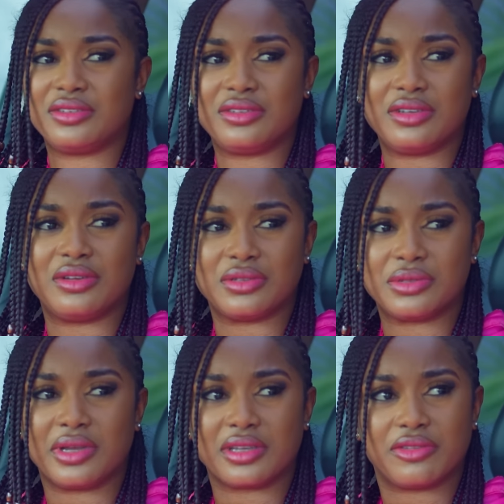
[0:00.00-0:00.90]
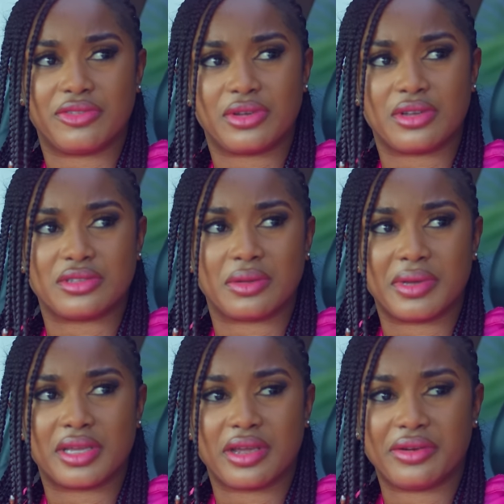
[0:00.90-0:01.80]
you know, so I can focus on
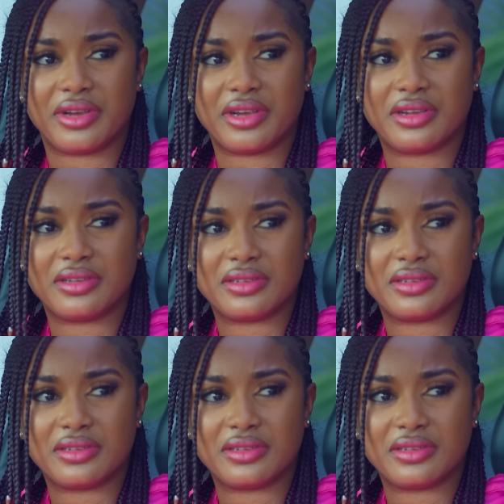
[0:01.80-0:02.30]
my career?